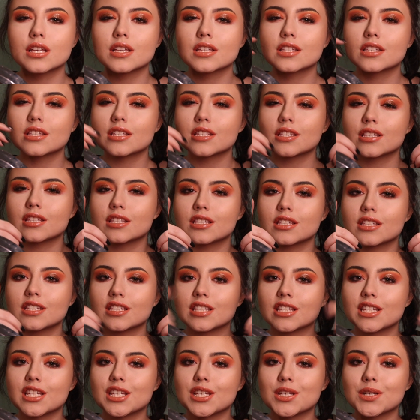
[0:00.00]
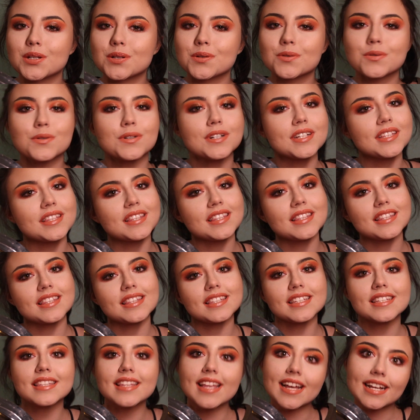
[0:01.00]
See you in
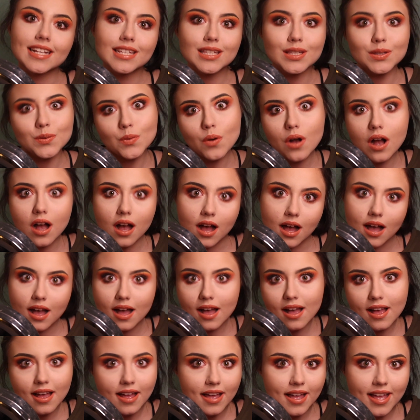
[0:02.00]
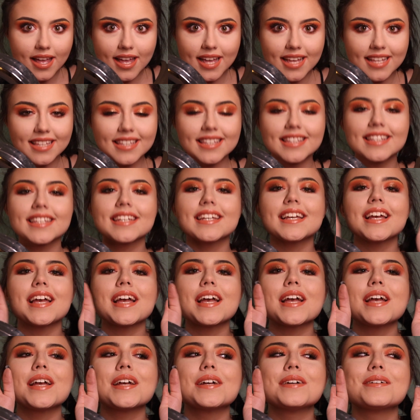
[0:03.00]
the next one.
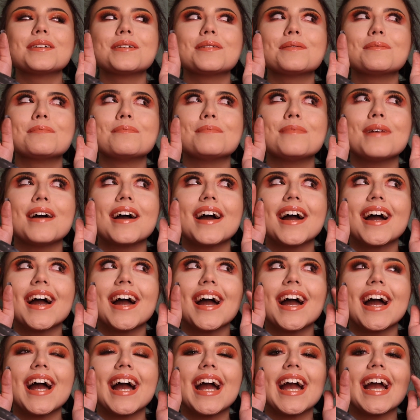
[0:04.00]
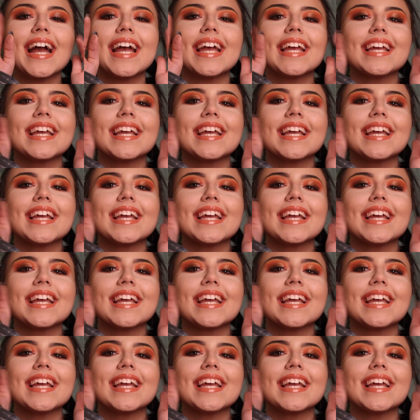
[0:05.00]
Bye.